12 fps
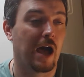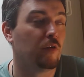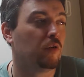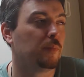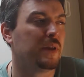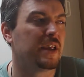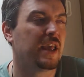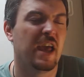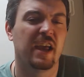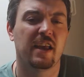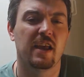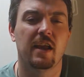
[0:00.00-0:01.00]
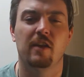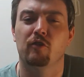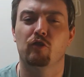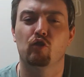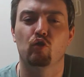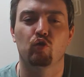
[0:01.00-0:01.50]
I would be kicking and
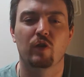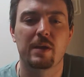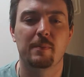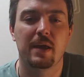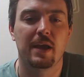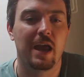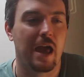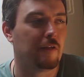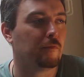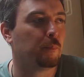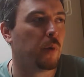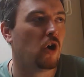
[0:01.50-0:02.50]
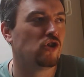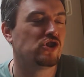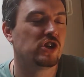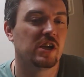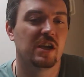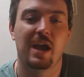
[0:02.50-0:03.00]
screaming and
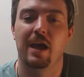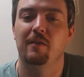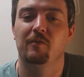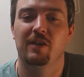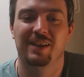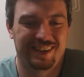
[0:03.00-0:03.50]
punching and...